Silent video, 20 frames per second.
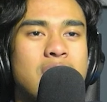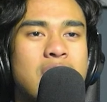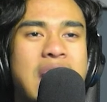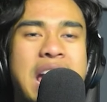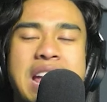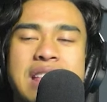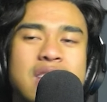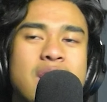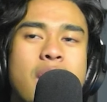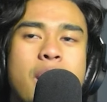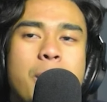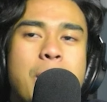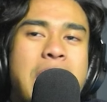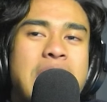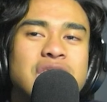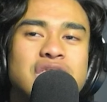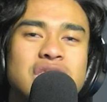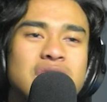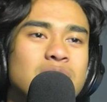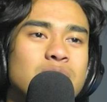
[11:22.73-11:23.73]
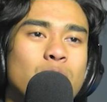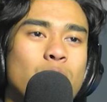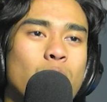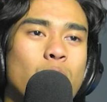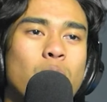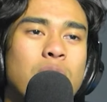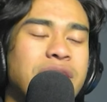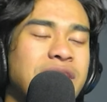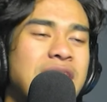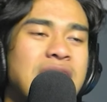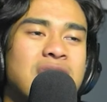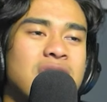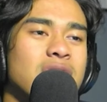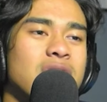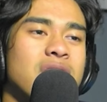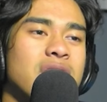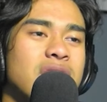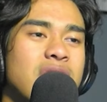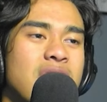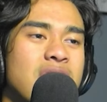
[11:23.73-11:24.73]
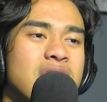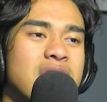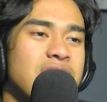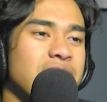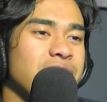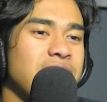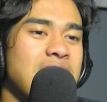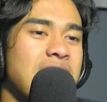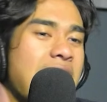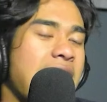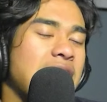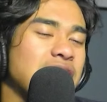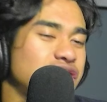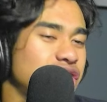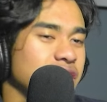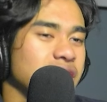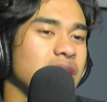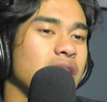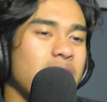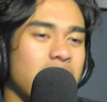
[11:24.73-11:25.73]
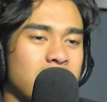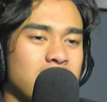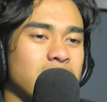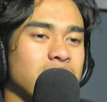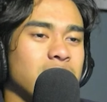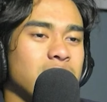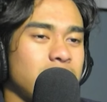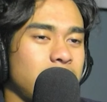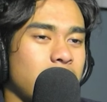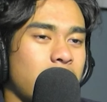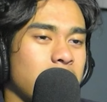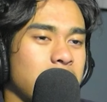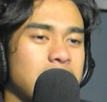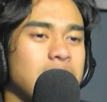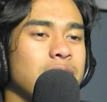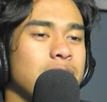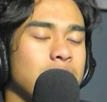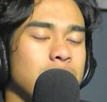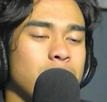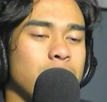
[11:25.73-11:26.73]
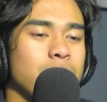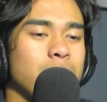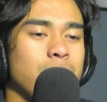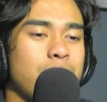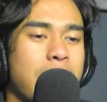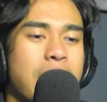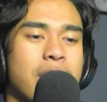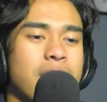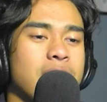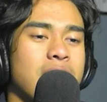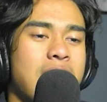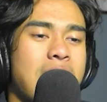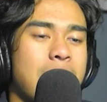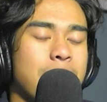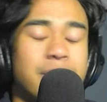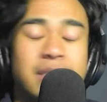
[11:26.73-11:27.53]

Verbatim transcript: And imagine what they could have done if they actually got got giving better time.